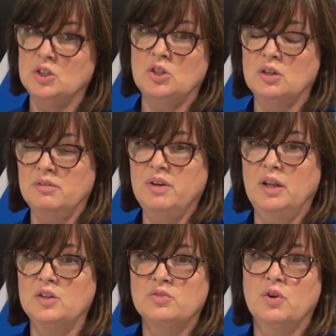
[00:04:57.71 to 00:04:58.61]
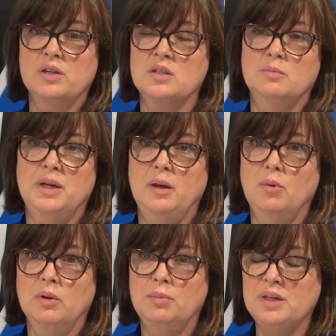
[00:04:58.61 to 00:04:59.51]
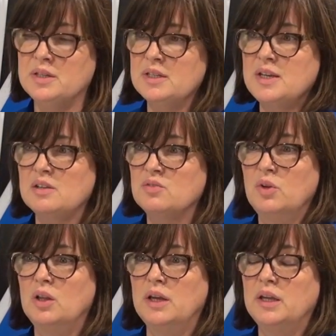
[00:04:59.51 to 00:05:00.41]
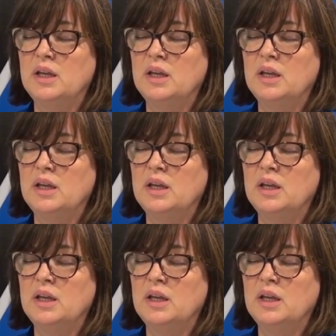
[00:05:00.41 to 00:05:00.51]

It took a village for us to be able to be successful,